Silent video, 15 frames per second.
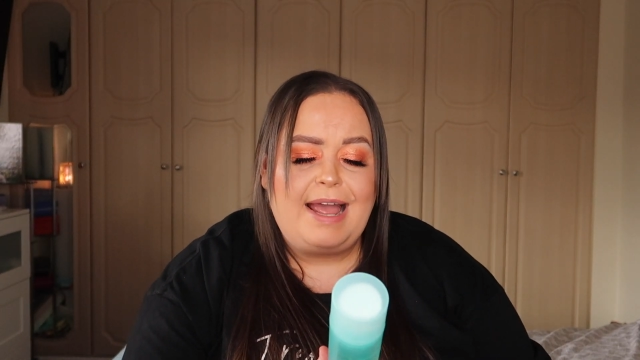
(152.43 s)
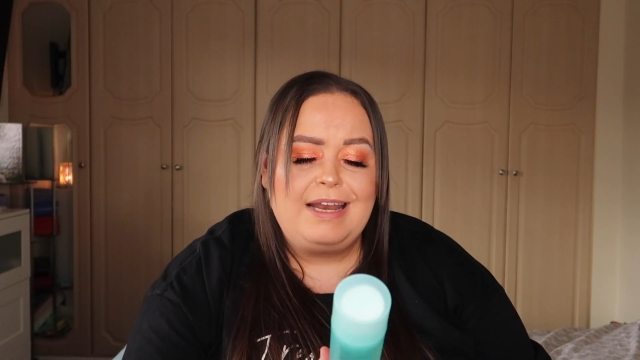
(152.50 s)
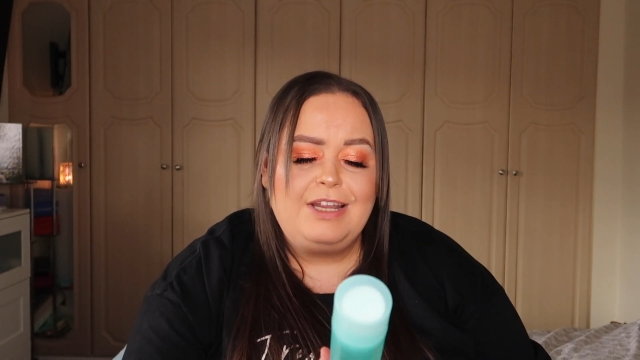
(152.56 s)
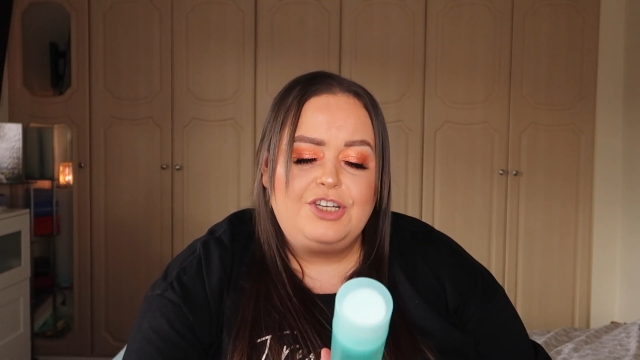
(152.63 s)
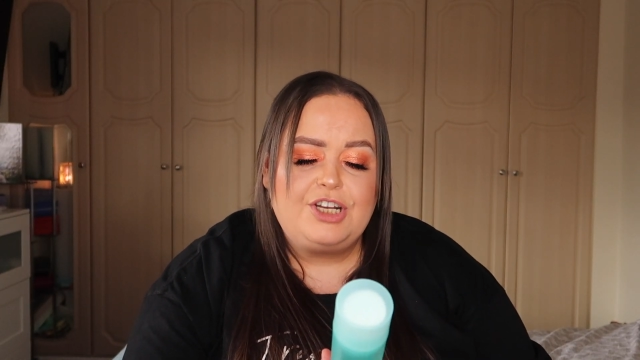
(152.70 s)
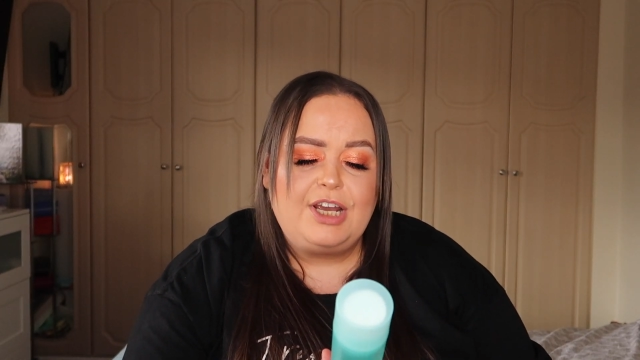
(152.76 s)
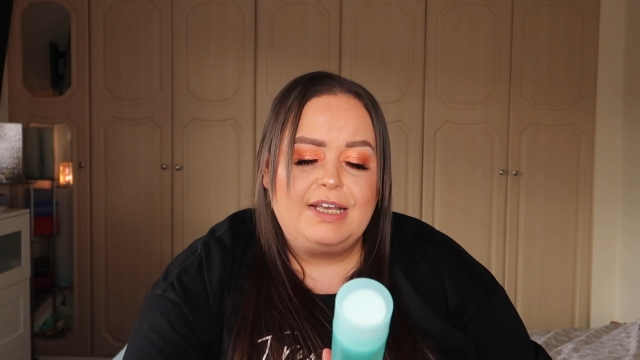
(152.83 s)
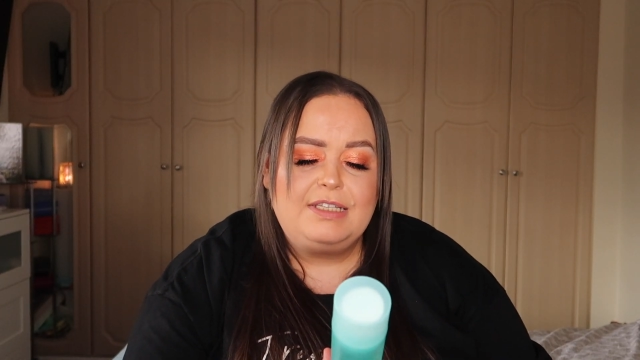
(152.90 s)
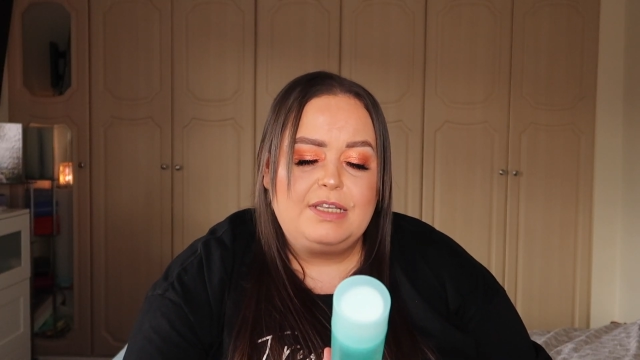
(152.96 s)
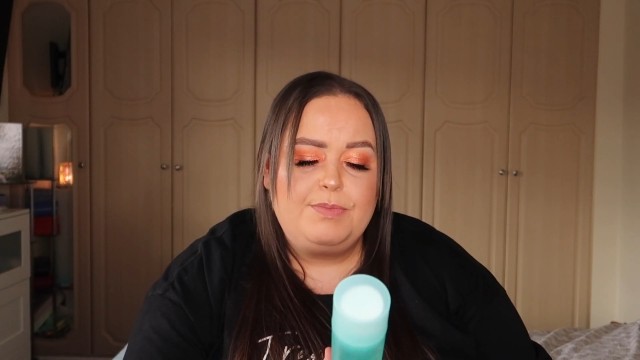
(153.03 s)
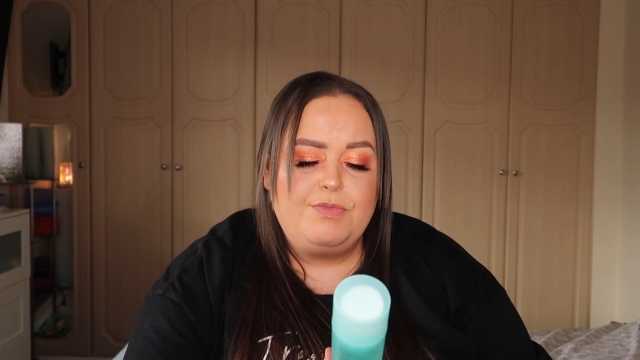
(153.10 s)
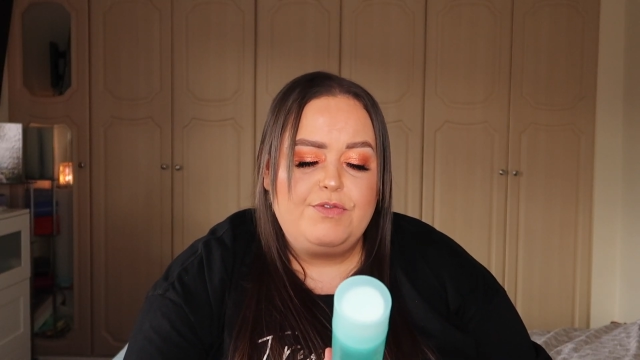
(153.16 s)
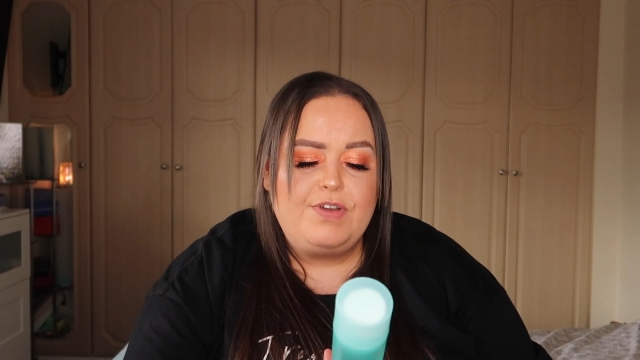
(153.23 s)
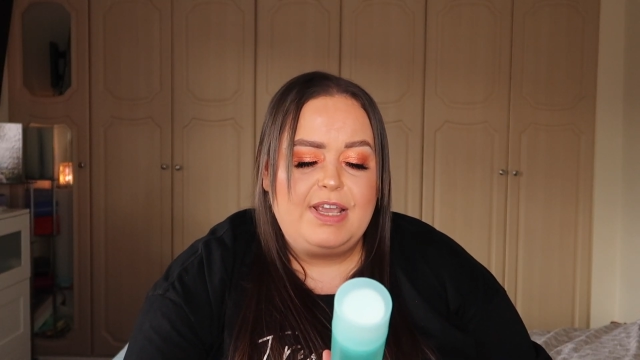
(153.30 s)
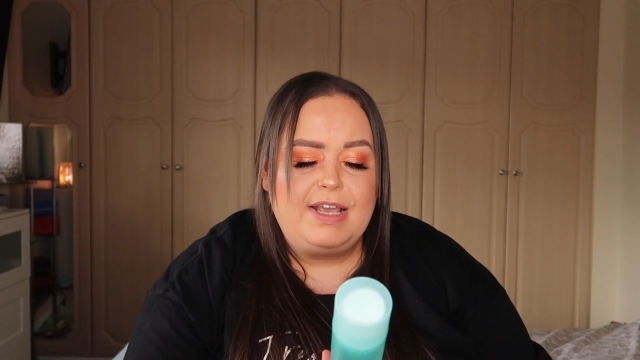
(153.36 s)
Energizer
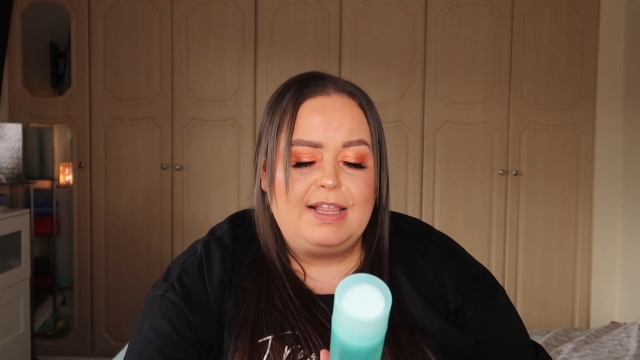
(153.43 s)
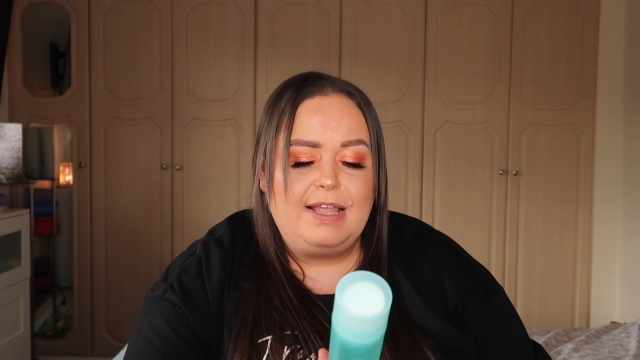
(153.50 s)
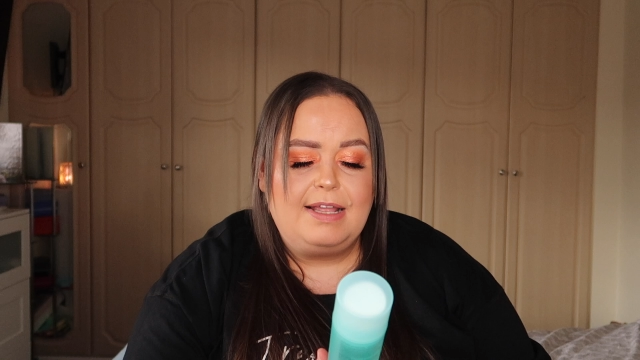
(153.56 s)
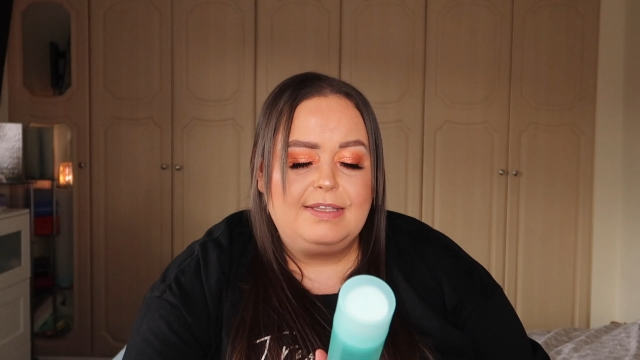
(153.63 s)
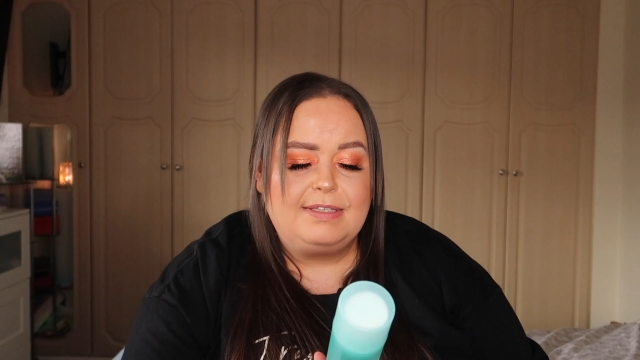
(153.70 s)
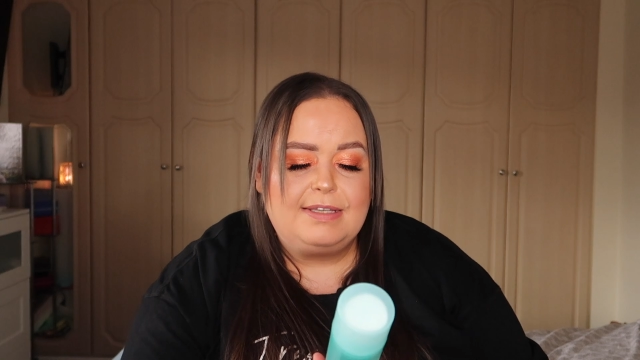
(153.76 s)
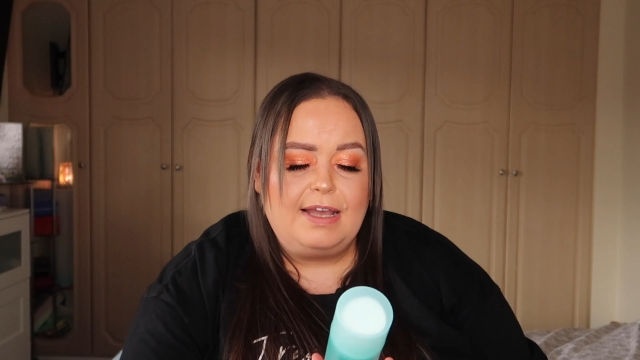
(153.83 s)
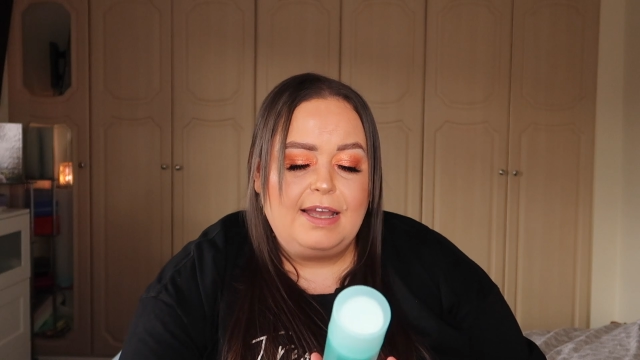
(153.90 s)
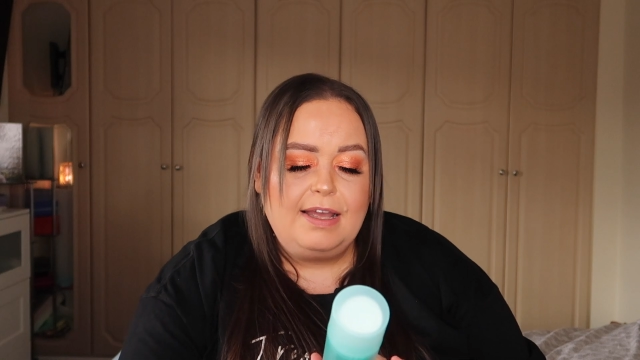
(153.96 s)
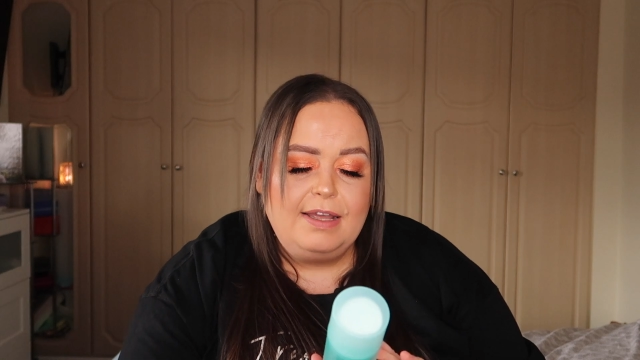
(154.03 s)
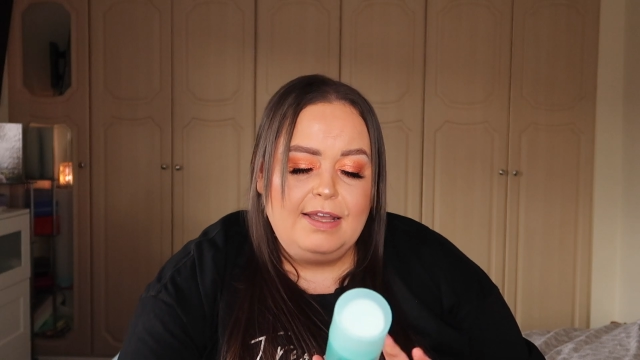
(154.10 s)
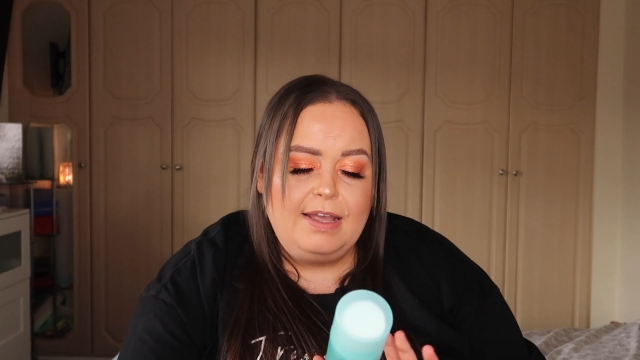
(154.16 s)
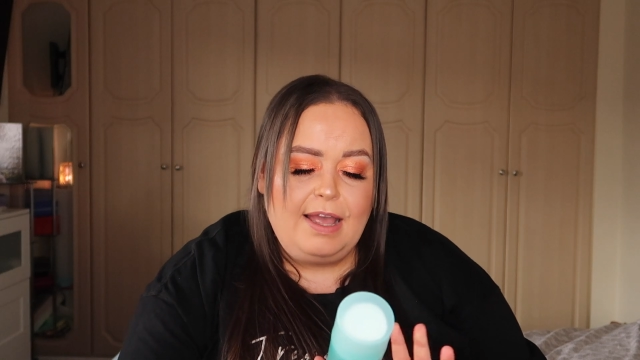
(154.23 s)
Marine Cleanser.